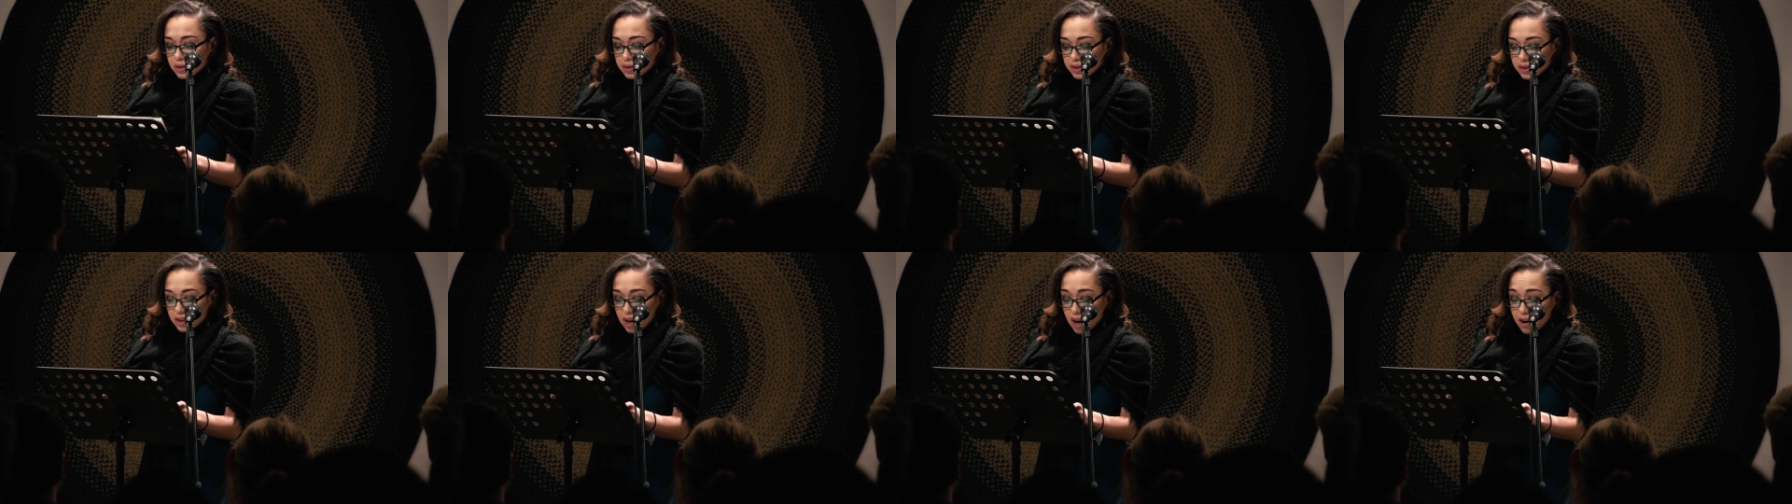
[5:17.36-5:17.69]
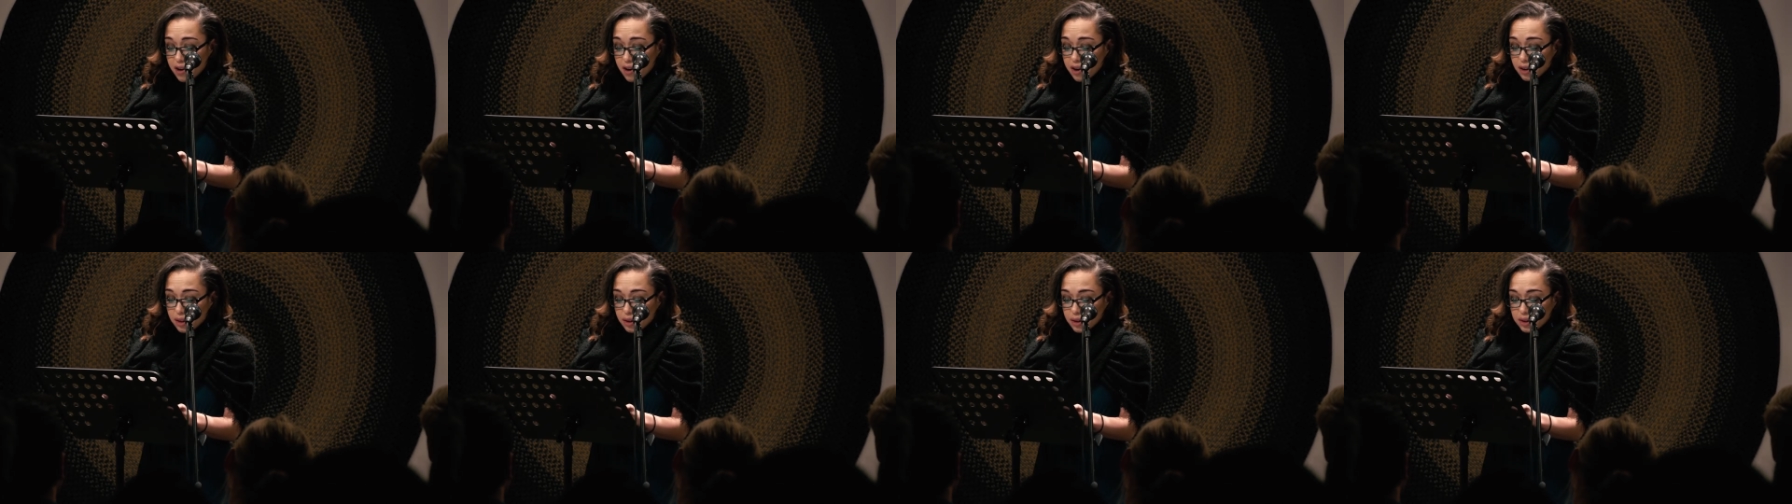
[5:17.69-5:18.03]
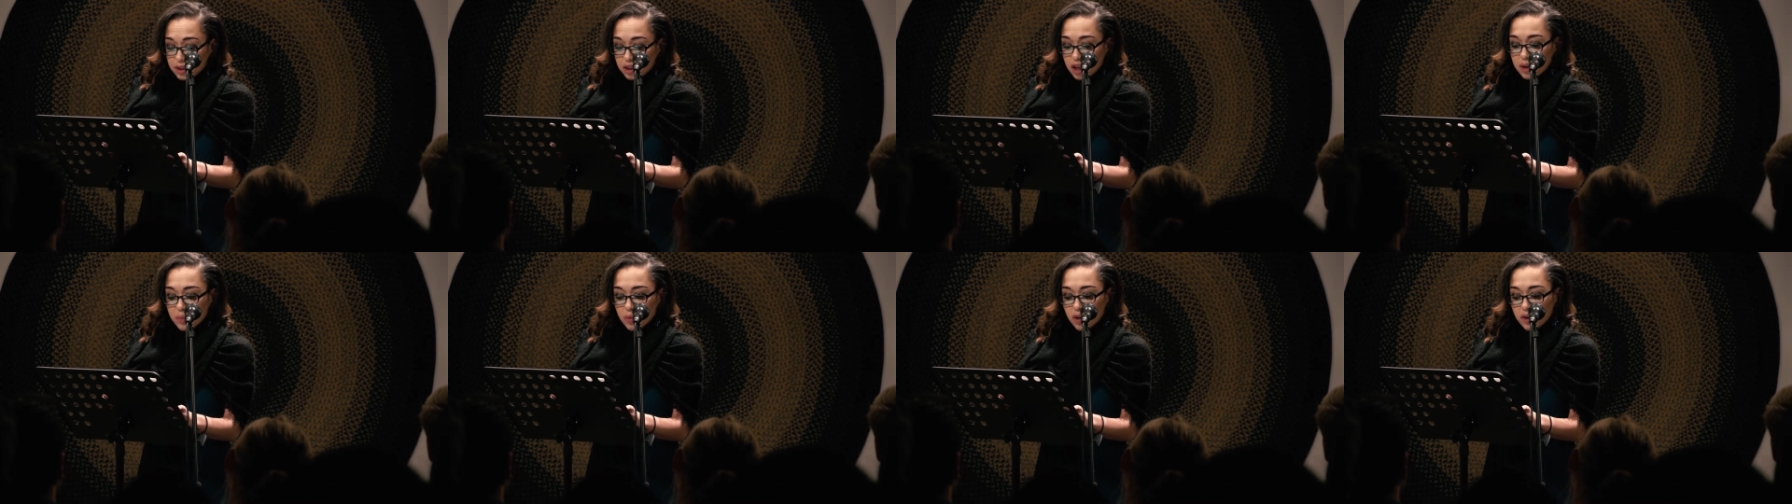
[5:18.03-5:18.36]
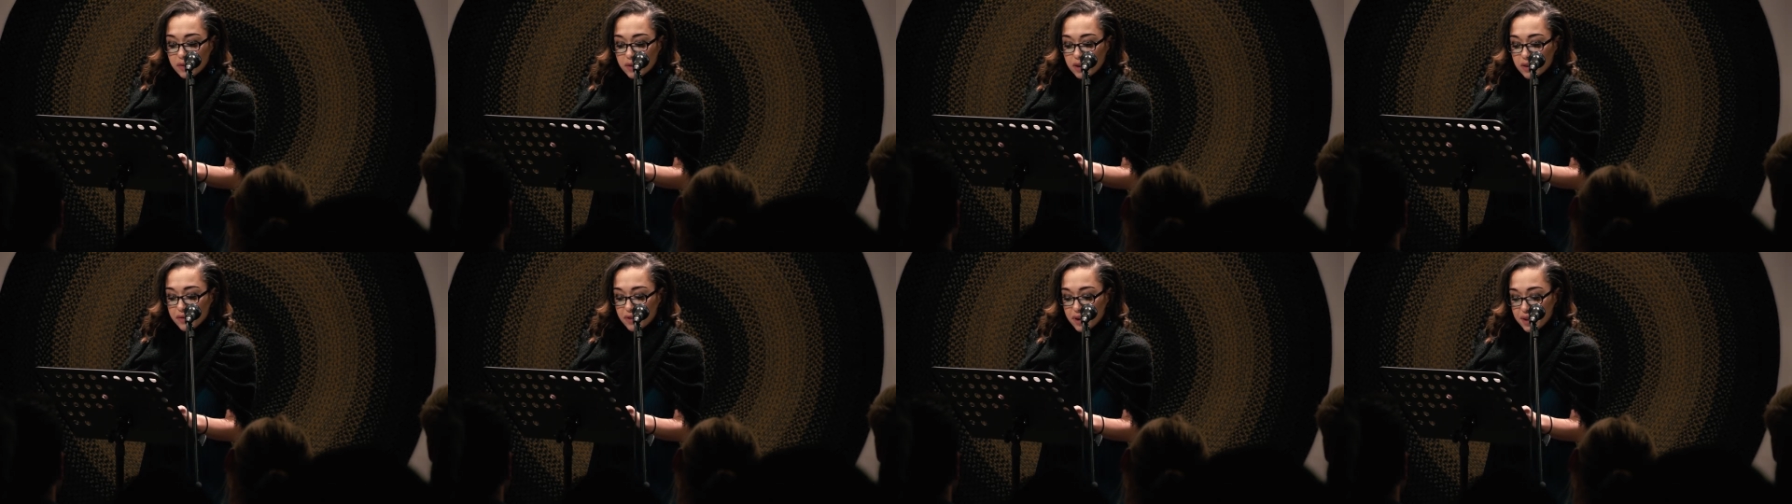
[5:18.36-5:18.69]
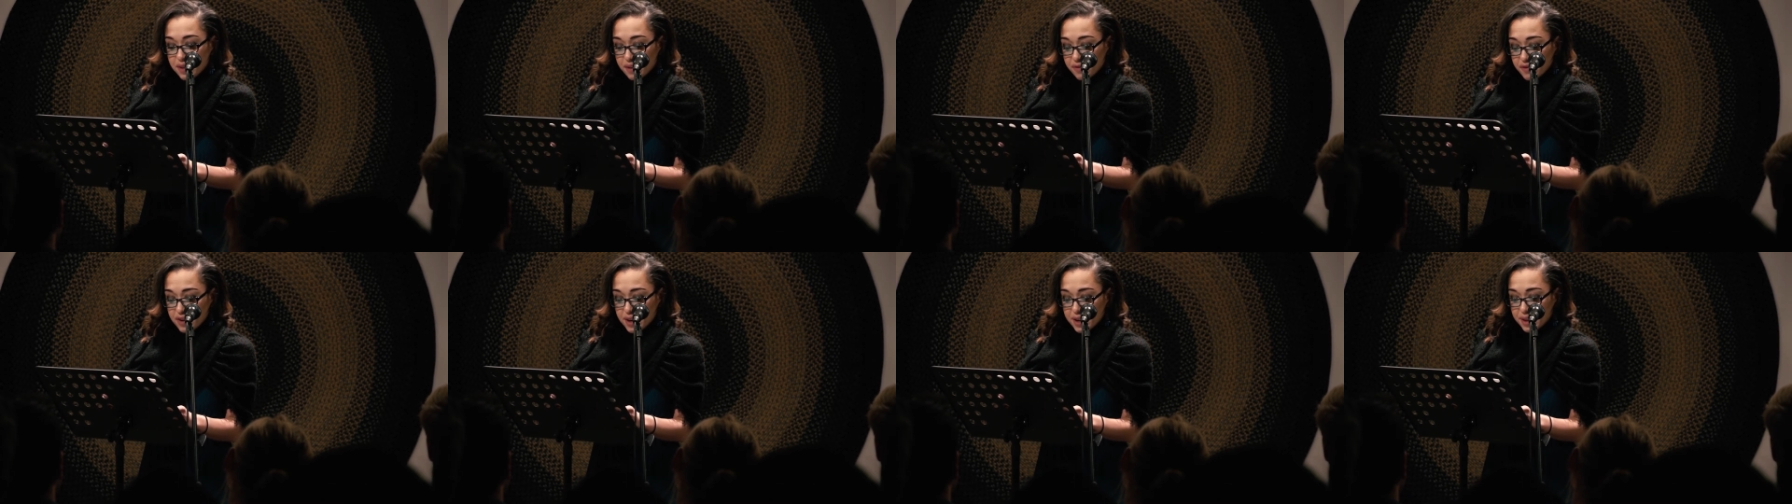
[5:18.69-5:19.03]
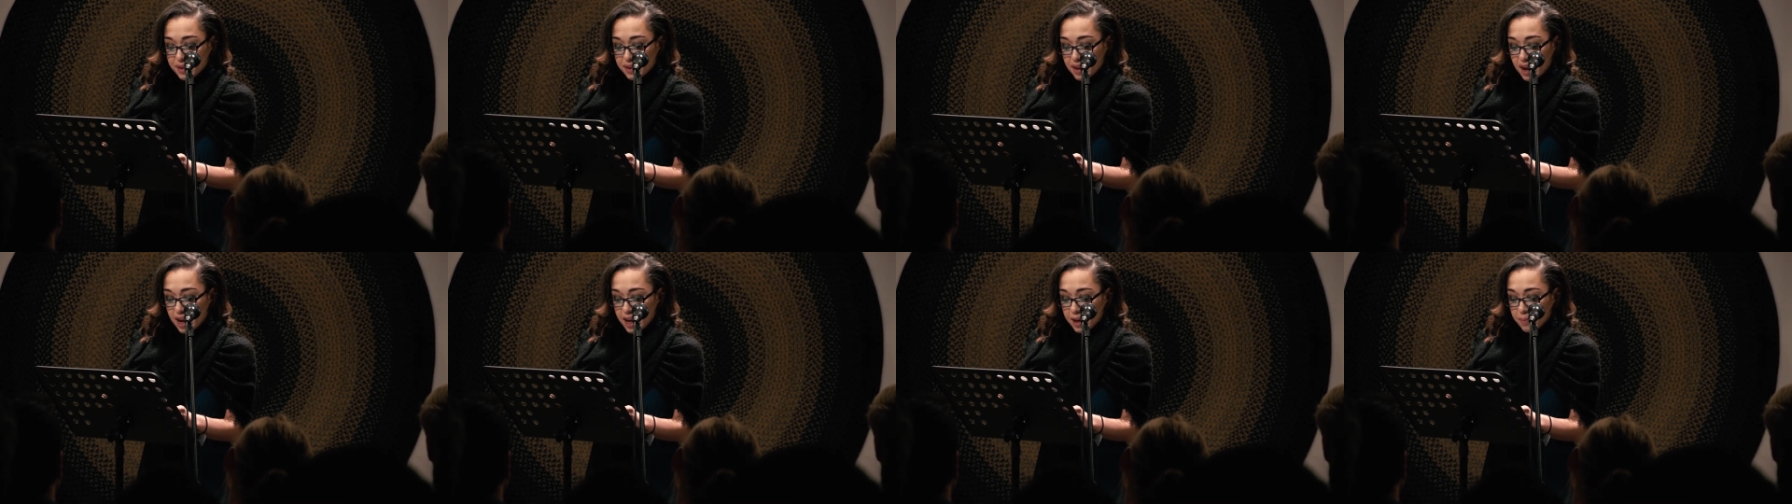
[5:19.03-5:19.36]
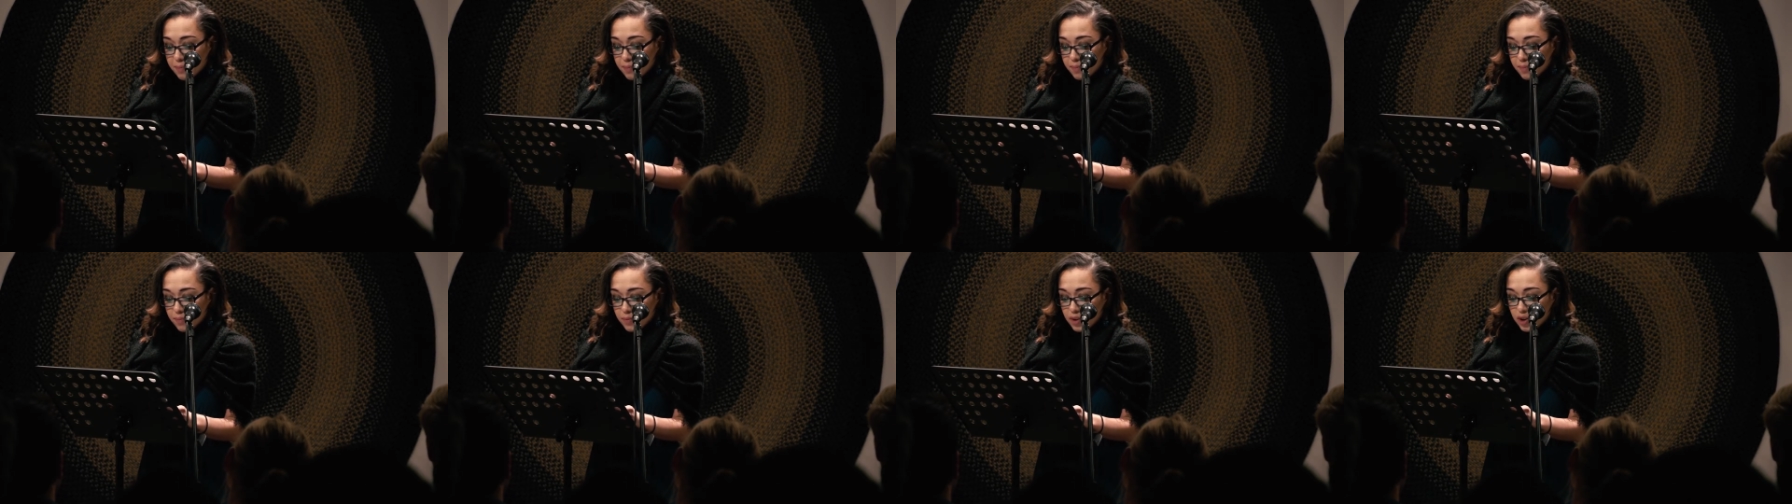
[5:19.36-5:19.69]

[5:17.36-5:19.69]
Nara looked him over for the first time,